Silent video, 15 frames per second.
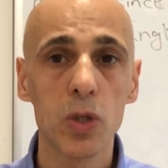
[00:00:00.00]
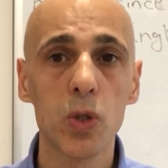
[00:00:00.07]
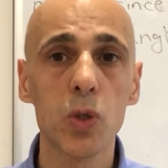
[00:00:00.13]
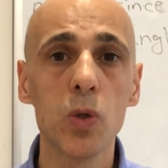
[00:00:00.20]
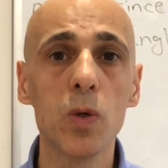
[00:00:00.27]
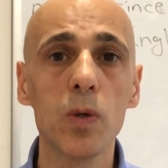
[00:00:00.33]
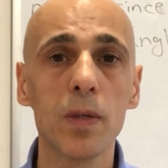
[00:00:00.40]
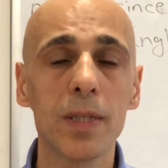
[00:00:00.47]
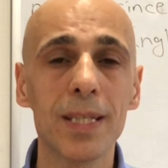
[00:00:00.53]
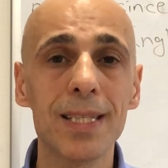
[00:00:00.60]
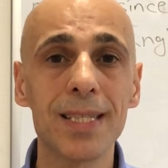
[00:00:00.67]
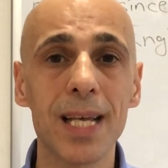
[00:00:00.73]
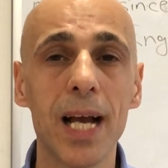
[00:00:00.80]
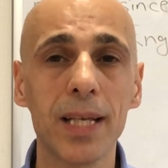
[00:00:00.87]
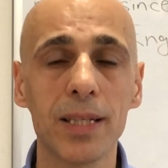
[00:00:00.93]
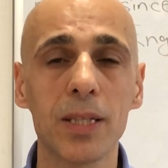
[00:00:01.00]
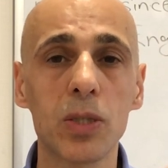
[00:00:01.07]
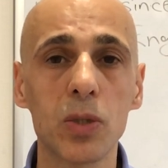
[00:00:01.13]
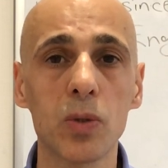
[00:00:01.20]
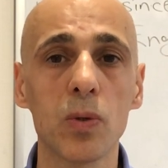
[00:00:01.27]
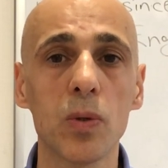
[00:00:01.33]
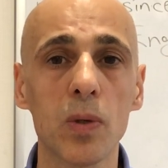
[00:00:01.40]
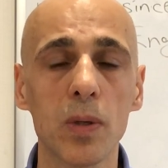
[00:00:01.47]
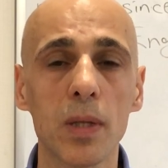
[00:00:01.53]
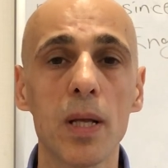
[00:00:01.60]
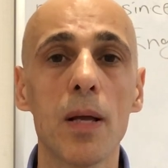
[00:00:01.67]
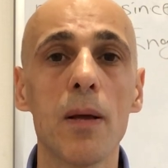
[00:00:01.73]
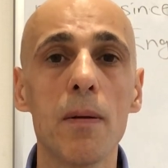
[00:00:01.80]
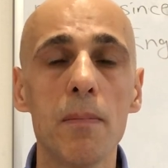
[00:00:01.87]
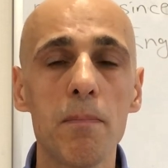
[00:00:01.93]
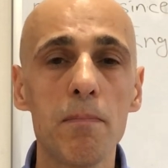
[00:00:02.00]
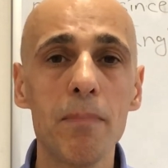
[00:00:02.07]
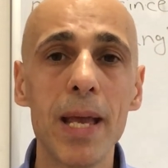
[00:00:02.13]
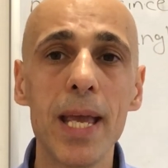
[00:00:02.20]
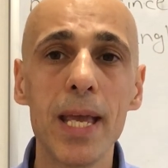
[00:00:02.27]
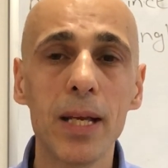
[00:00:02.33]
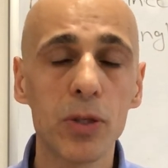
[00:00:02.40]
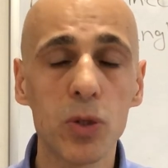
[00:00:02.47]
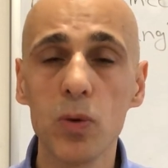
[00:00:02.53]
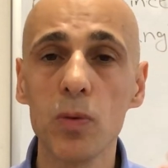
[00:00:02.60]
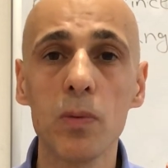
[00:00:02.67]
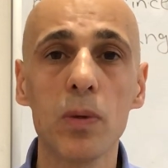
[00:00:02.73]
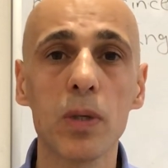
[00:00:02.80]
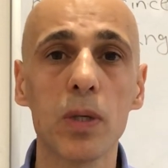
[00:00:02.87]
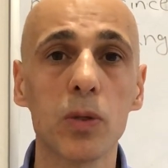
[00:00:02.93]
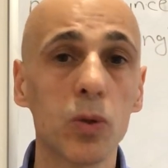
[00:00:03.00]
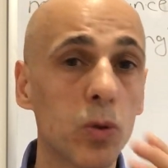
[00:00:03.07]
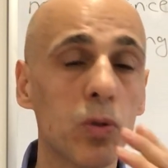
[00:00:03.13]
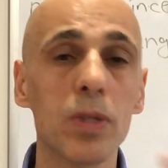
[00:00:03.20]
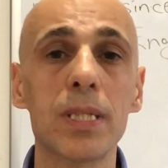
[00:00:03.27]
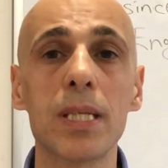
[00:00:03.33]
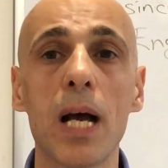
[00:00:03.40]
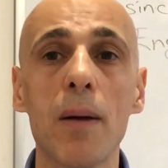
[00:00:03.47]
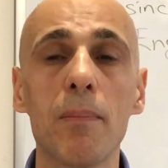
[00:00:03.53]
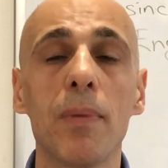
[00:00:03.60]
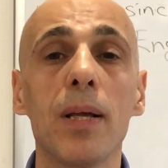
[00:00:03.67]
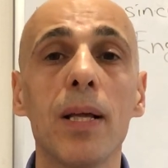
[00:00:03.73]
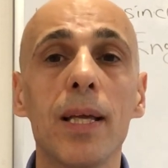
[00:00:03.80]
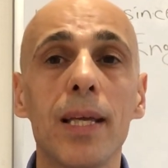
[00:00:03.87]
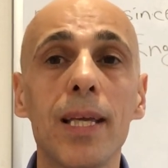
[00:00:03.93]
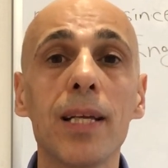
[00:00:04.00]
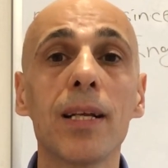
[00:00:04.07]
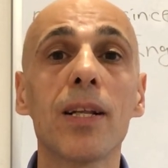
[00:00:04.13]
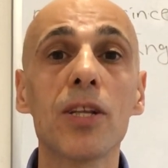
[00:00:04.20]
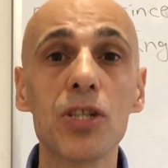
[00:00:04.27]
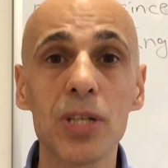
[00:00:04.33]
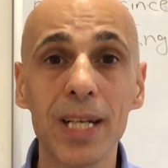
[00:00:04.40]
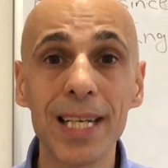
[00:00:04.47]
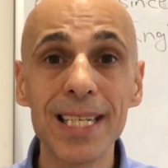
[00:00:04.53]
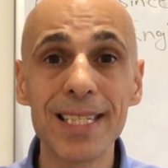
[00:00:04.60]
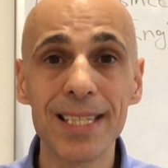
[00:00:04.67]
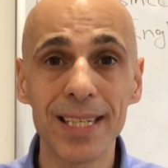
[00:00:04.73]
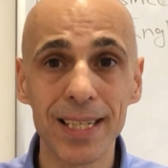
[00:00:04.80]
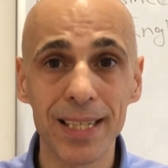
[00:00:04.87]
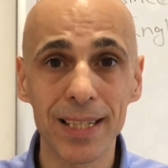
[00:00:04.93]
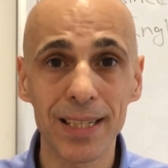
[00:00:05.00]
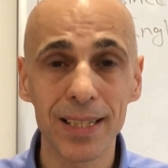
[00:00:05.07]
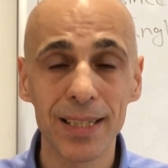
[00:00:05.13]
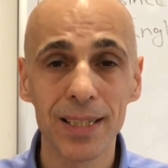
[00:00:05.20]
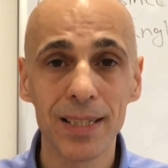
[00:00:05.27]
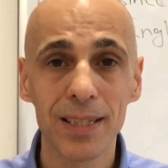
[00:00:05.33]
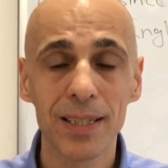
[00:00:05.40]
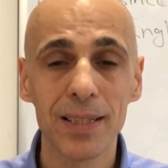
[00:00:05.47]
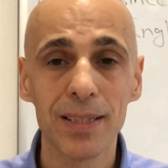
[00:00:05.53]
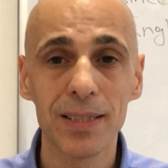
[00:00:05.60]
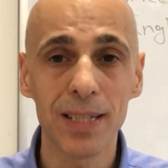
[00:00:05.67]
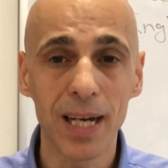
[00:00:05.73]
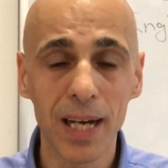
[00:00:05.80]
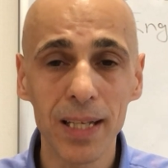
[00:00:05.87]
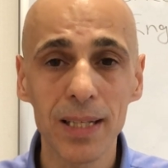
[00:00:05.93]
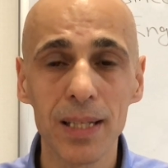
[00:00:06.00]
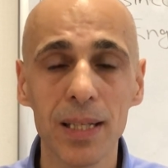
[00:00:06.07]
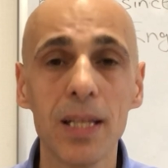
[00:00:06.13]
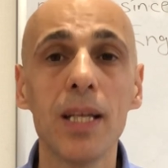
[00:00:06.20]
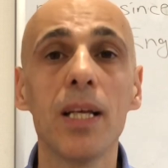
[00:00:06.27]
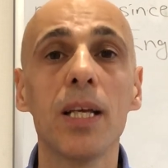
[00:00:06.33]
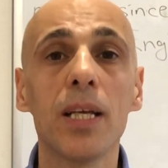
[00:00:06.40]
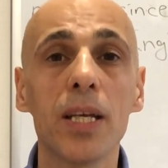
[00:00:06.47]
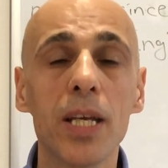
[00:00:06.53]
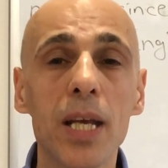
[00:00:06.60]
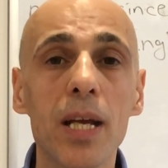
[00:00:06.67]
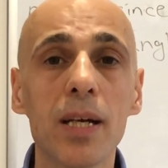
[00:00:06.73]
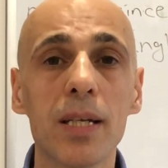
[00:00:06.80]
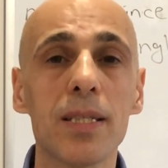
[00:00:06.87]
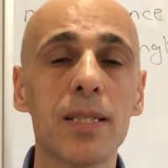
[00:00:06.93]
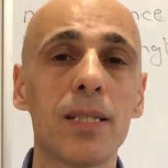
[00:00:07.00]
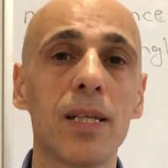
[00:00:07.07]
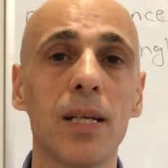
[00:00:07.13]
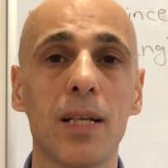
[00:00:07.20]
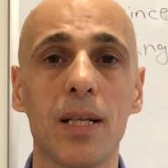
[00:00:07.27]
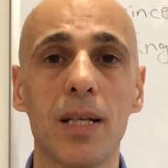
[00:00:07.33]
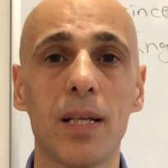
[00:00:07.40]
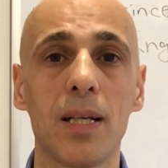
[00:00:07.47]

You decided to do some English listening, right? Here is the